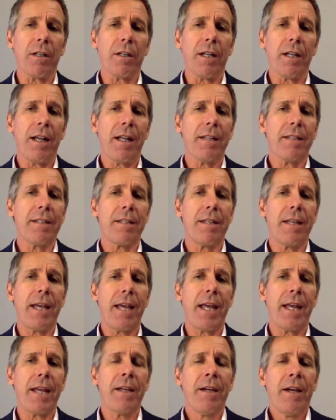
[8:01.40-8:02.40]
And today,
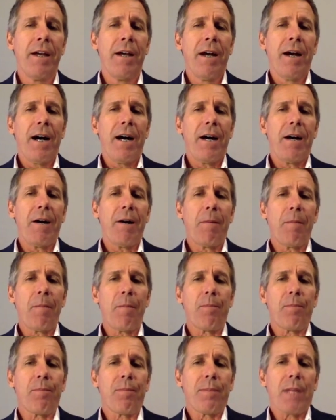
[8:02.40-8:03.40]

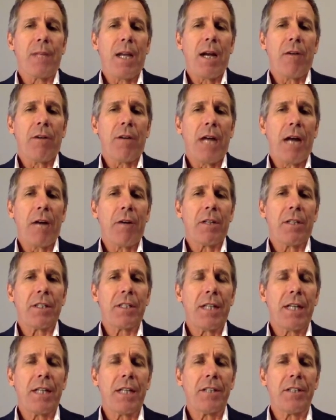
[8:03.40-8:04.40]
our
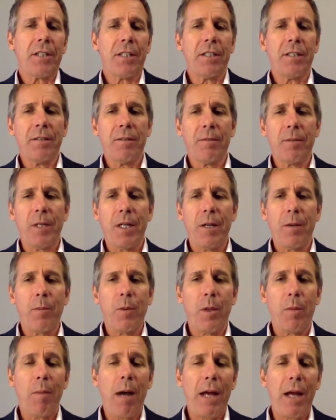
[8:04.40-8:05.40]
discussion with
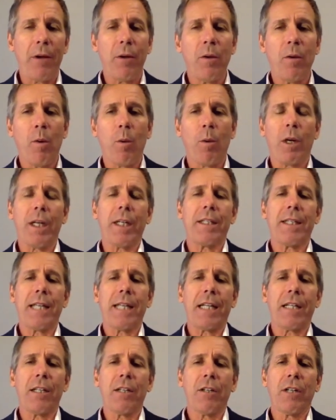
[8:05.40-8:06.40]
Manu, we're going to take a look
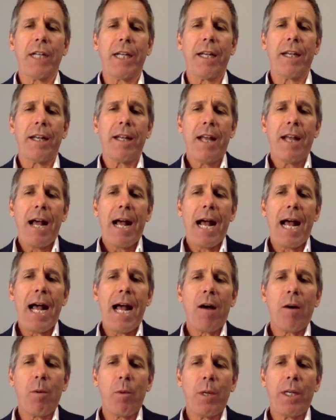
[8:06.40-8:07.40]
at how
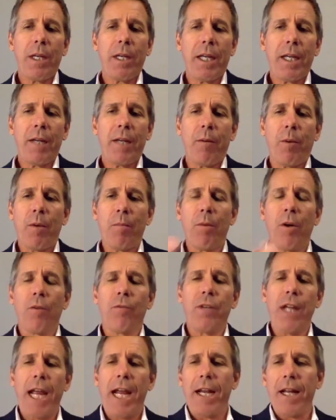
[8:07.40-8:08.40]
we move
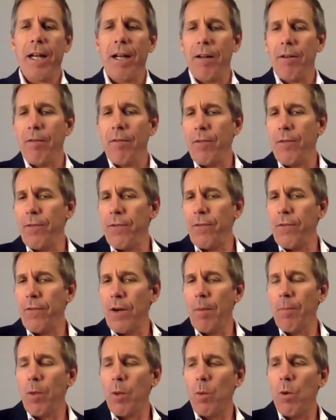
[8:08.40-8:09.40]
data from the
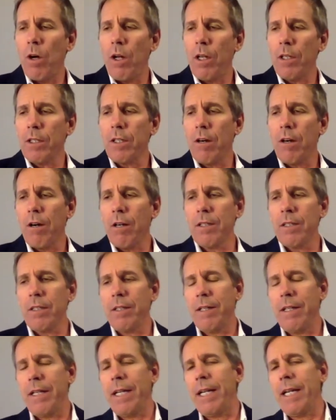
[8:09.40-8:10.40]
walled garden
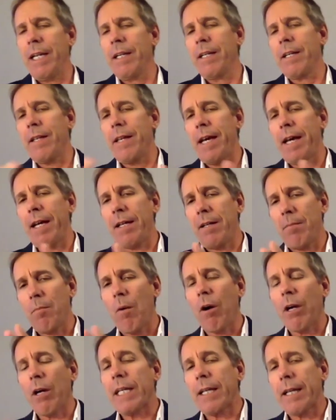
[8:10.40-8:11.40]
into that marketing
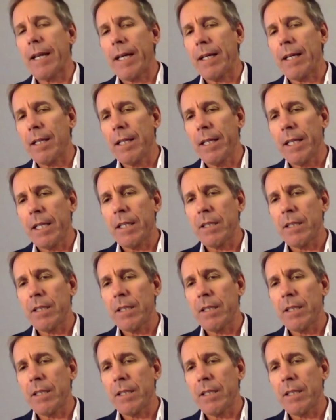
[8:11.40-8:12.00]
analytics